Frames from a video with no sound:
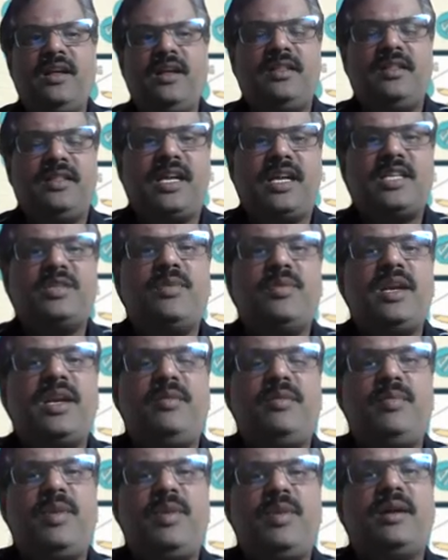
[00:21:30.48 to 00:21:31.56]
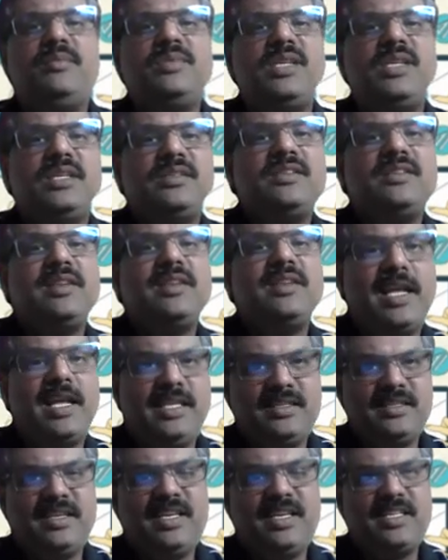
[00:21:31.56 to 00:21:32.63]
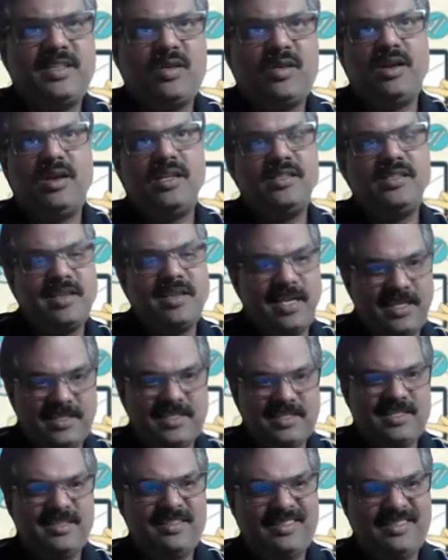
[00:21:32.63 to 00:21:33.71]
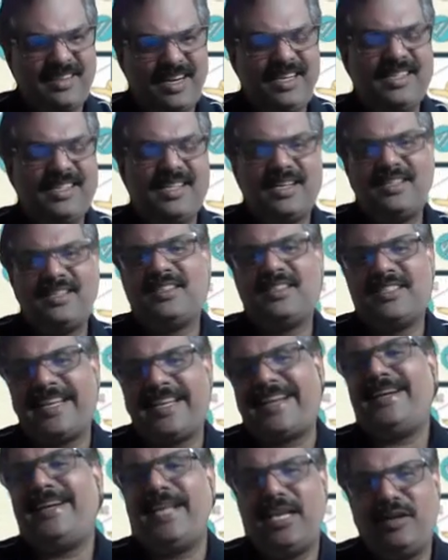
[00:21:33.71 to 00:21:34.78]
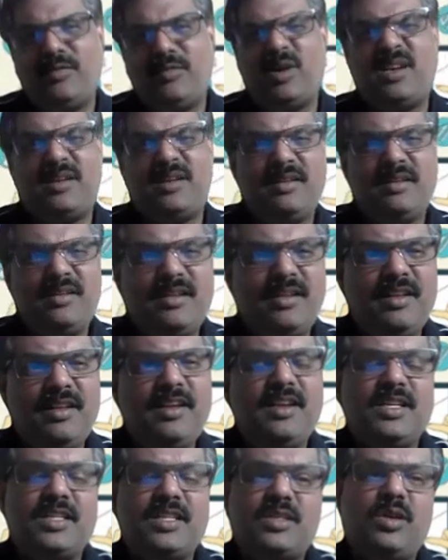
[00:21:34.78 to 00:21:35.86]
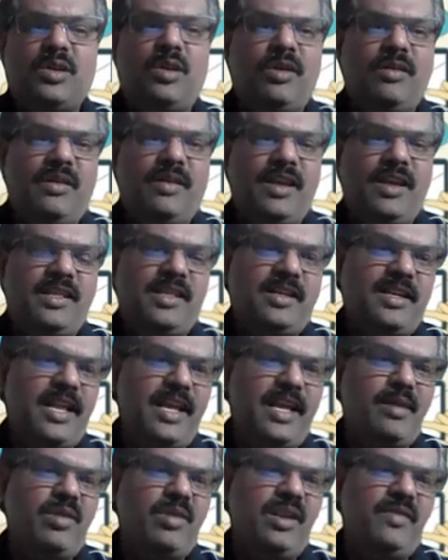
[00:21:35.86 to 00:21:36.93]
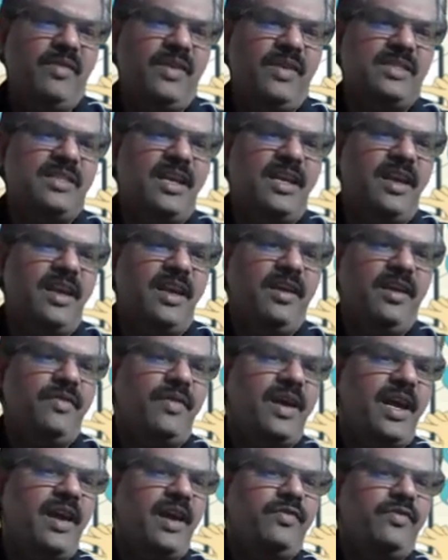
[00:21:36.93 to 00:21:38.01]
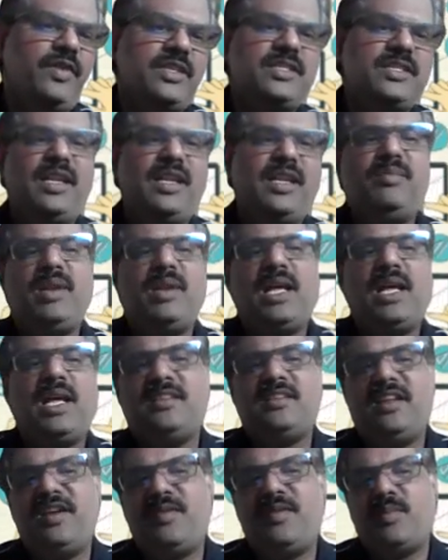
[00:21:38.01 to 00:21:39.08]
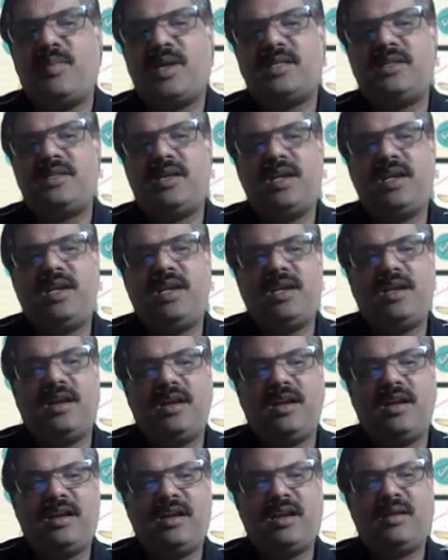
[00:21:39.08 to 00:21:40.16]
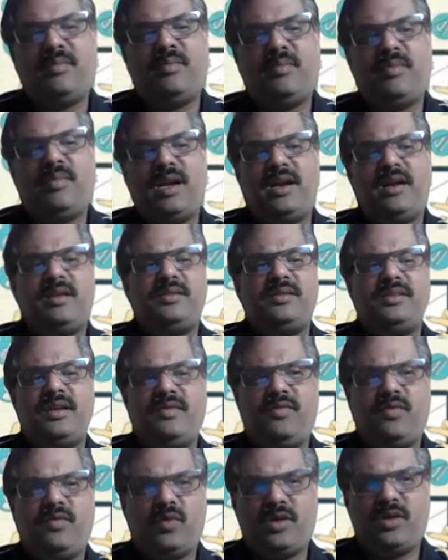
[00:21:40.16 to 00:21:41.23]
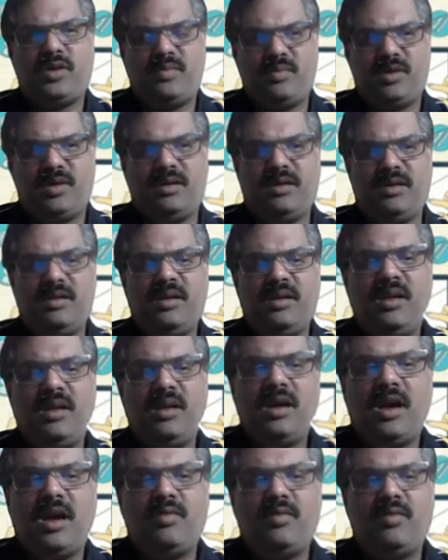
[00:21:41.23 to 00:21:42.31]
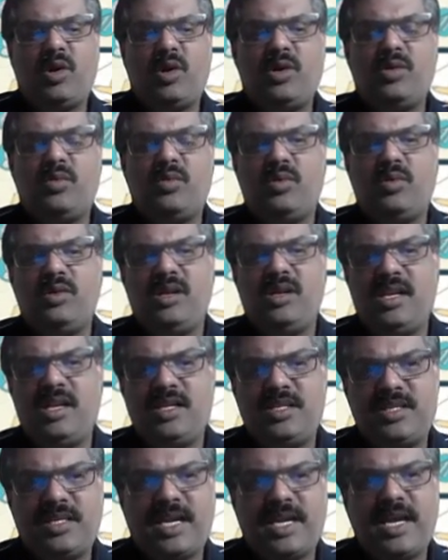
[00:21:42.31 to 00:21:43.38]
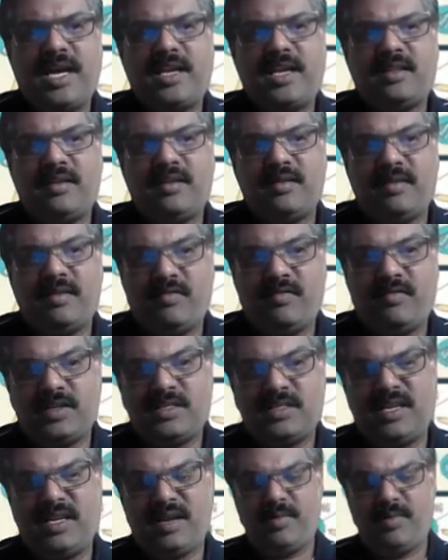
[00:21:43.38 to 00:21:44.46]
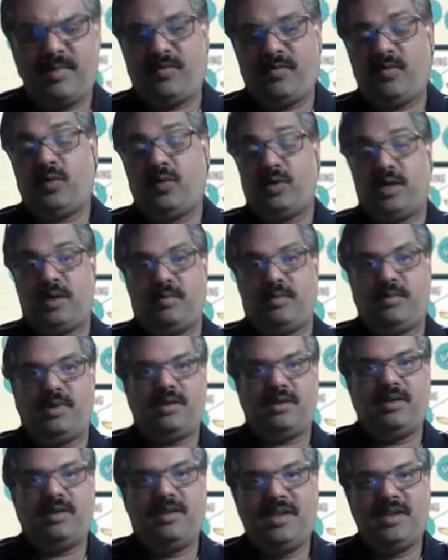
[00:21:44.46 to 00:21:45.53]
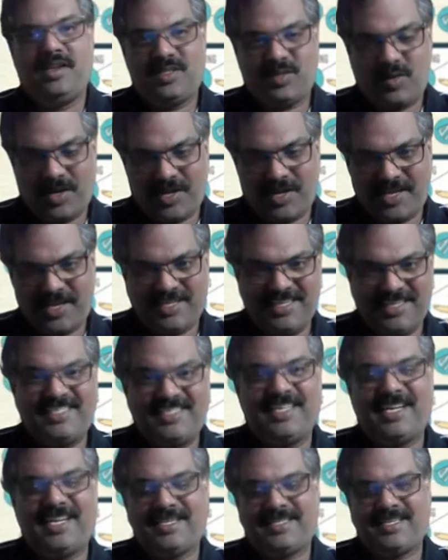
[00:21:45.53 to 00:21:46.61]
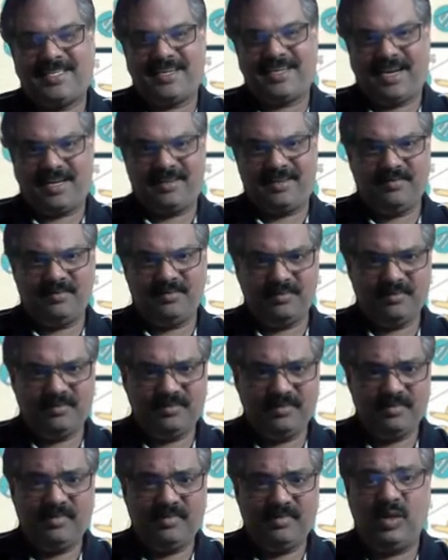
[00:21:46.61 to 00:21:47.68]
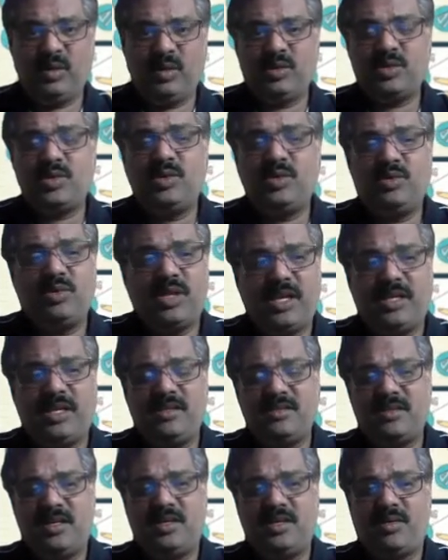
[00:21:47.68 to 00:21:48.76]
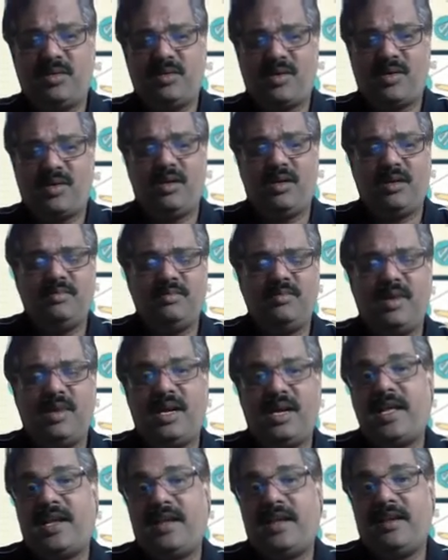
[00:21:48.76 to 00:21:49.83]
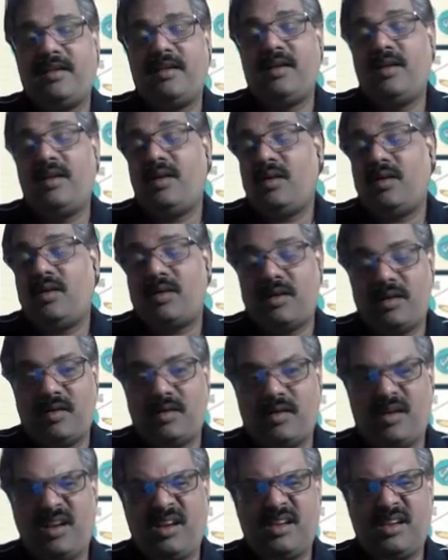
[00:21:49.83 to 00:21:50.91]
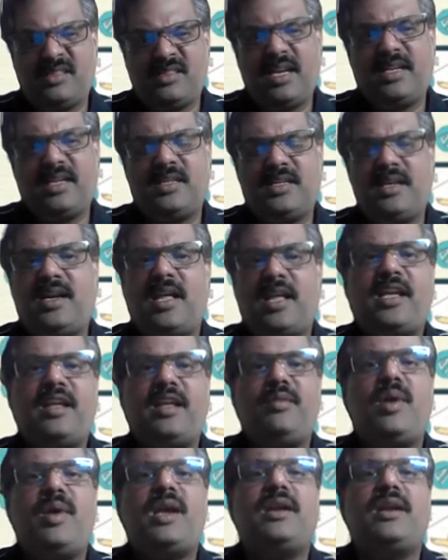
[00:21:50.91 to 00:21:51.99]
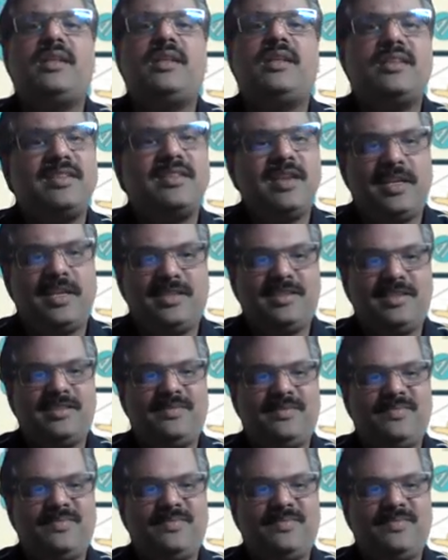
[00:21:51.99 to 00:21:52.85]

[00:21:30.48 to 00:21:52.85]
that's where it becomes as a slice. It's called a slice, right? That is the second element. So in the table, if I say, if I have first name, last name, birthday, name, address, and phone number, I want to only share the first name and phone number. So I can just extract those two things into a column, and I can, or in a selection, I can make it as a slice,